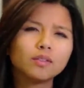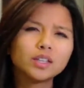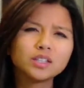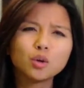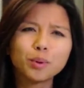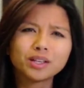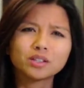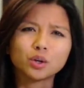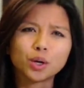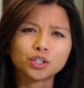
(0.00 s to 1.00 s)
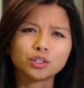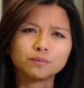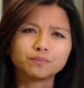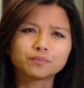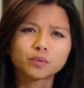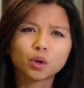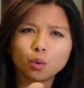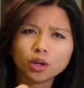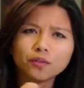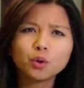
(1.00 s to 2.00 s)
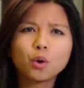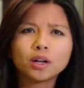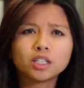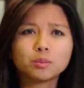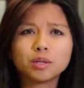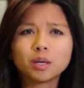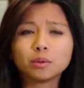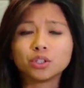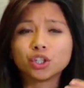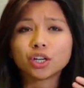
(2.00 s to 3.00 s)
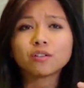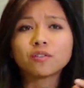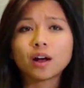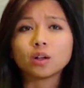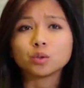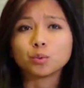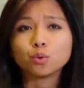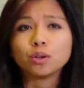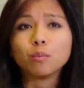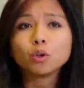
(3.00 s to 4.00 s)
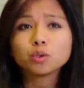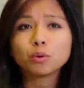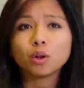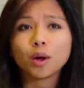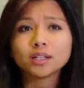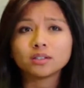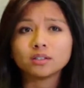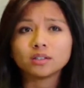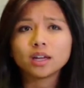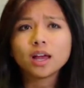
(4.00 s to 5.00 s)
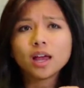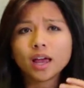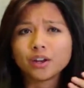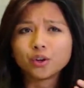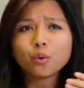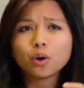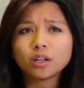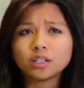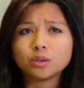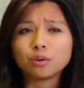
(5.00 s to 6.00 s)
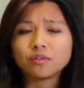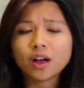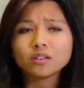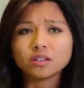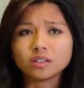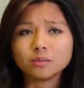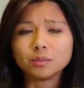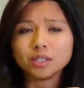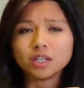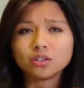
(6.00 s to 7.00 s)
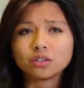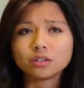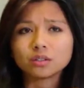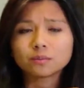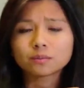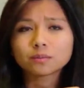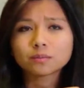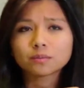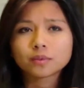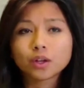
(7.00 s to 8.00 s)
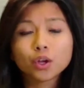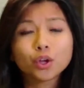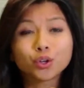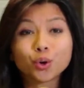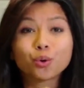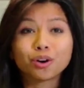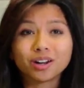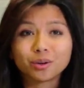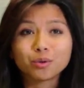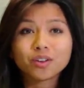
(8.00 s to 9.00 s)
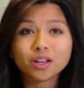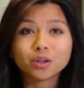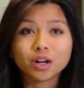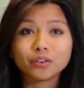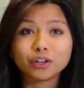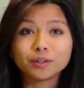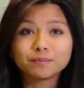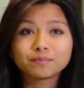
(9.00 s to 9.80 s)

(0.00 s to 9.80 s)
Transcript: This still begs the question, what if you wanted to be able to share files between multiple OSs and don't want to deal with file system limitations? Don't worry, we've got you covered.